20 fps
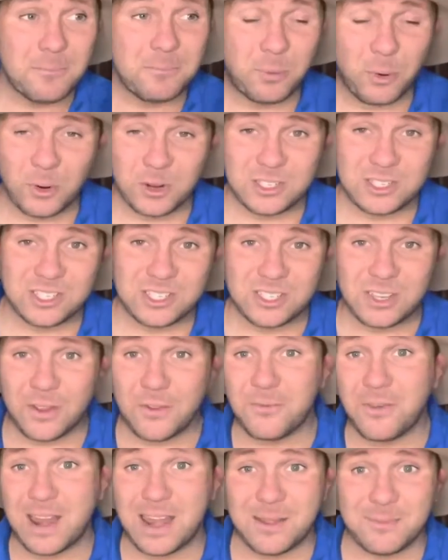poisonous,
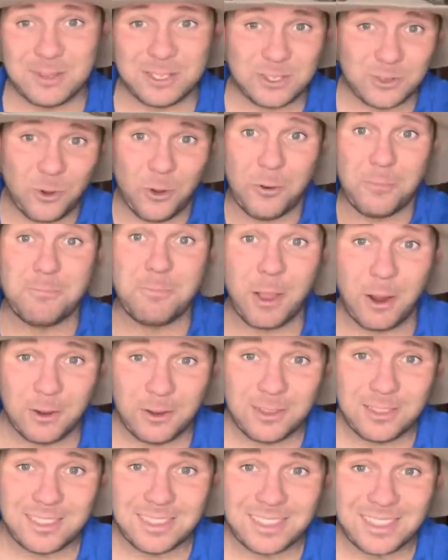venomous, or
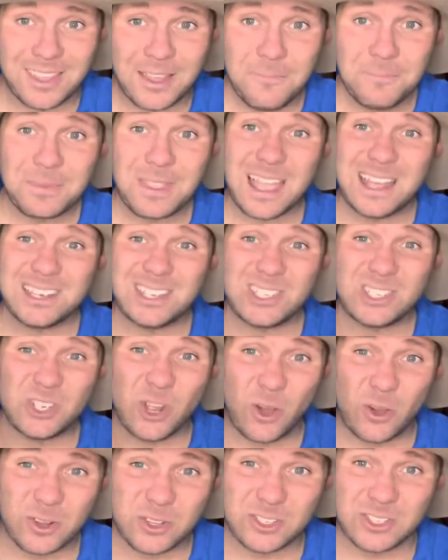both, and a
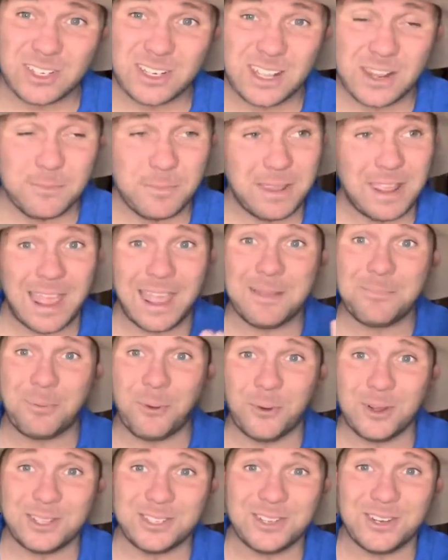toxin can be a
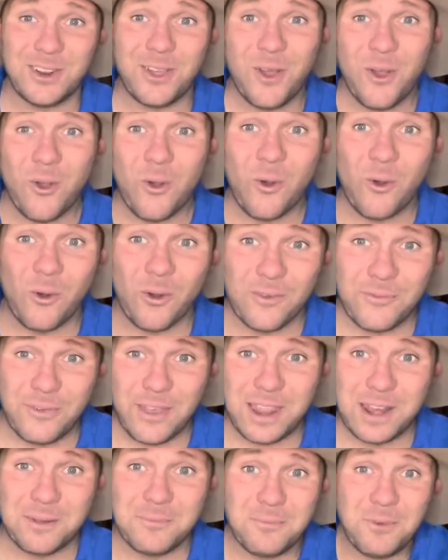poison, a
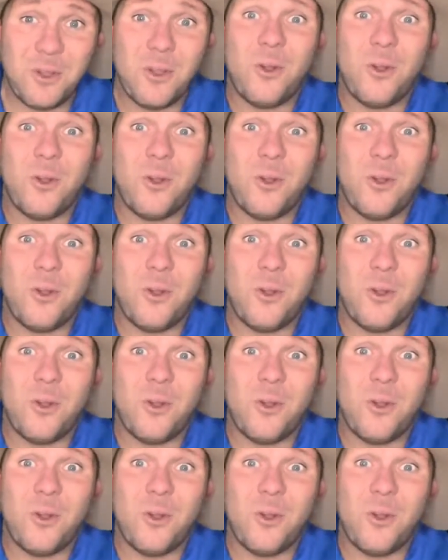venom,